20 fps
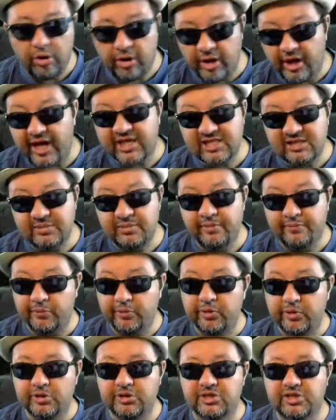Or
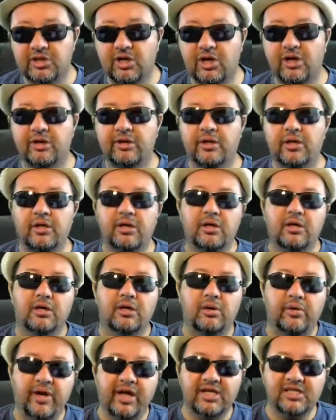actually, before you start,
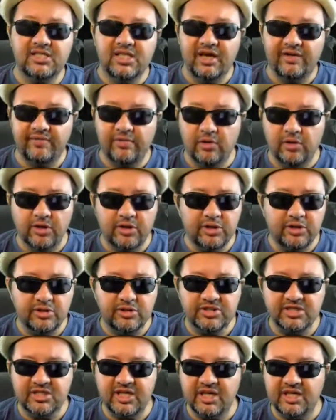go and actually have a
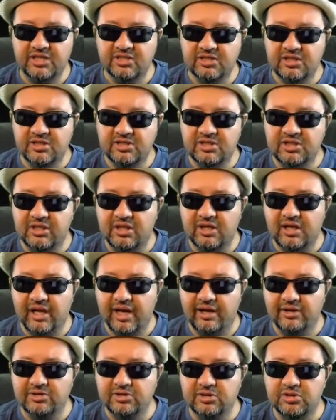look at your settings, and you'll
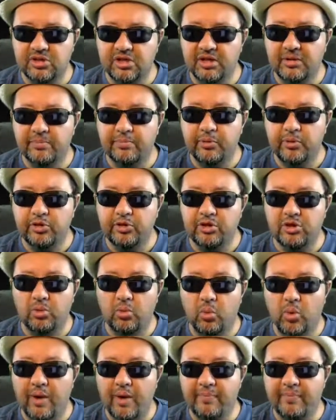see it allows you to
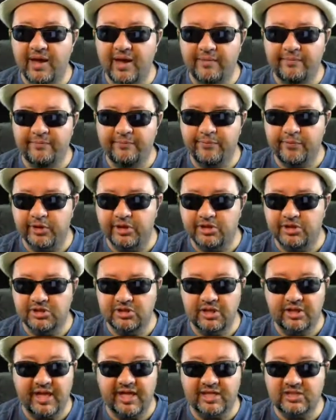import your webcam
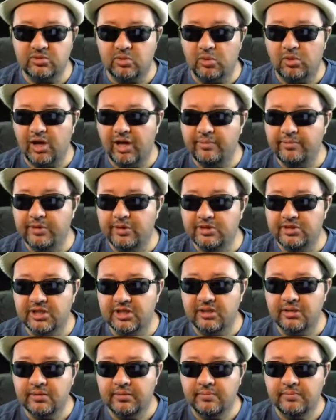footage. And that's all
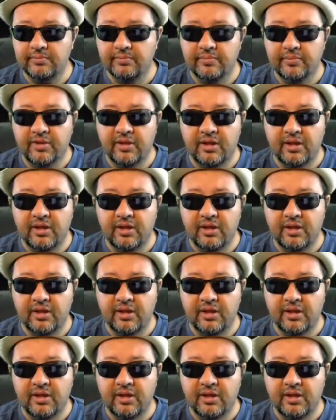I'm using.